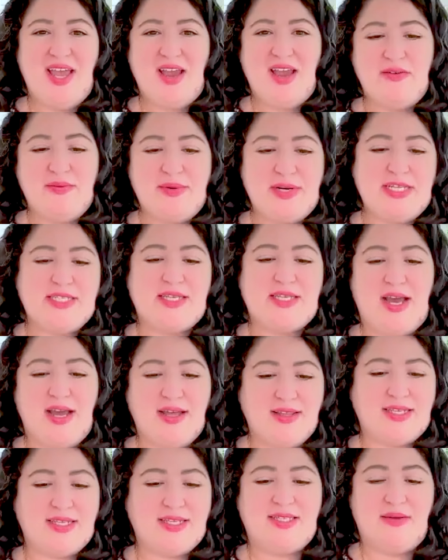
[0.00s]
everybody's
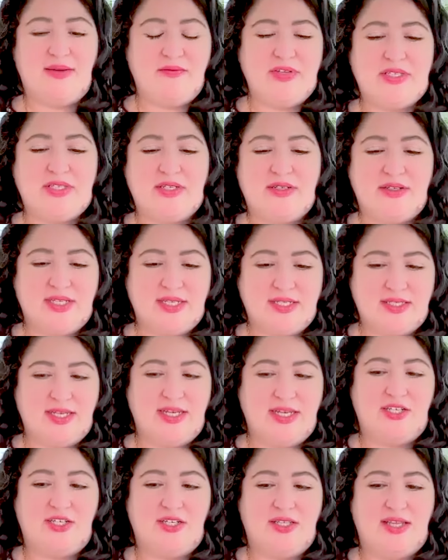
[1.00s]
got like some physical
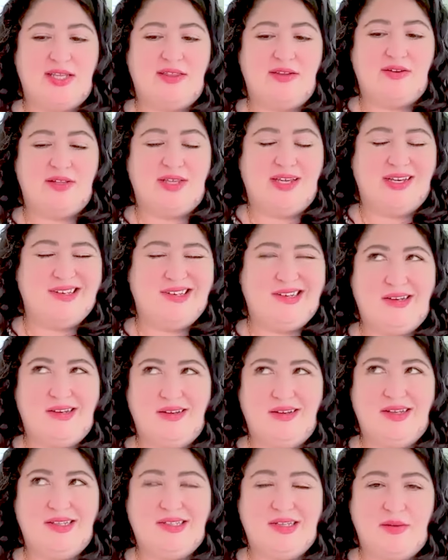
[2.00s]
sensation that they're like,
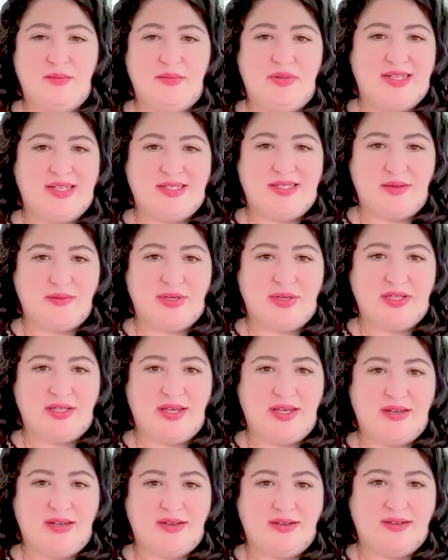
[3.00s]
eh, it's unpleasant, but
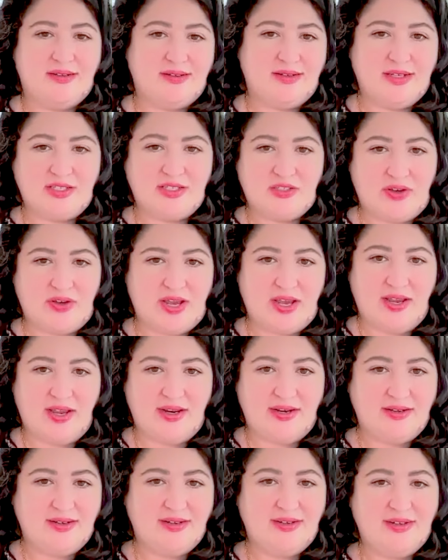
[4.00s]
like, it's
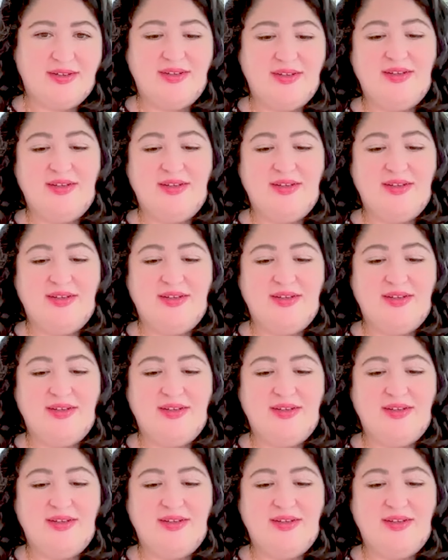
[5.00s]
fine.